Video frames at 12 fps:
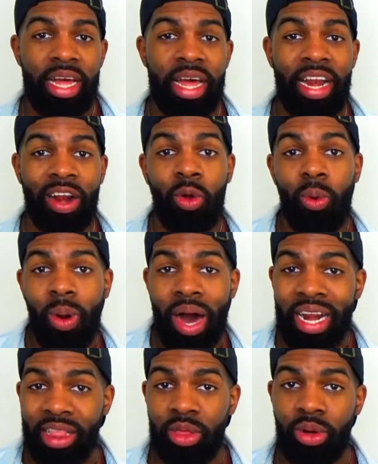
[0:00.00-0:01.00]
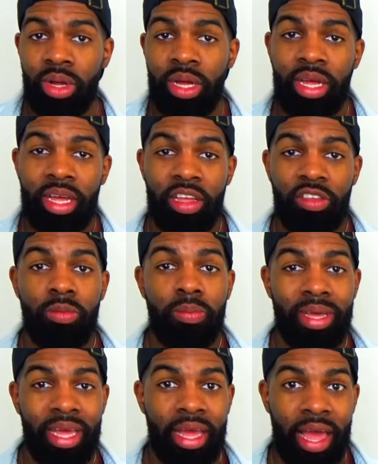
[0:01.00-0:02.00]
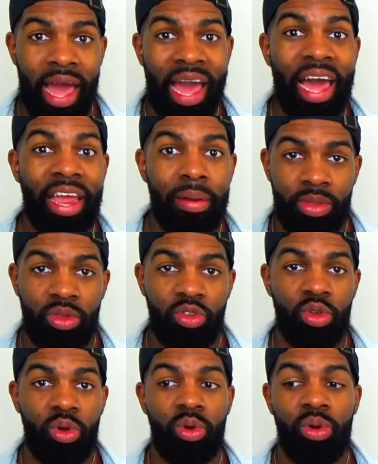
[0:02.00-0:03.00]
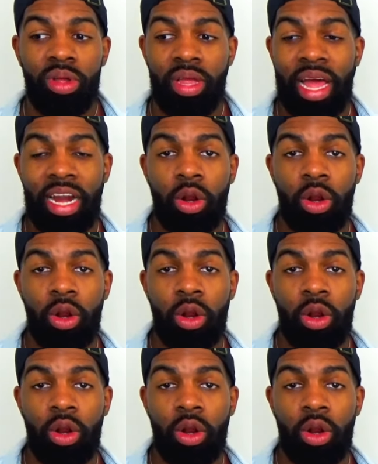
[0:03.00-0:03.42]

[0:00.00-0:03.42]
El cuarto is being had, so el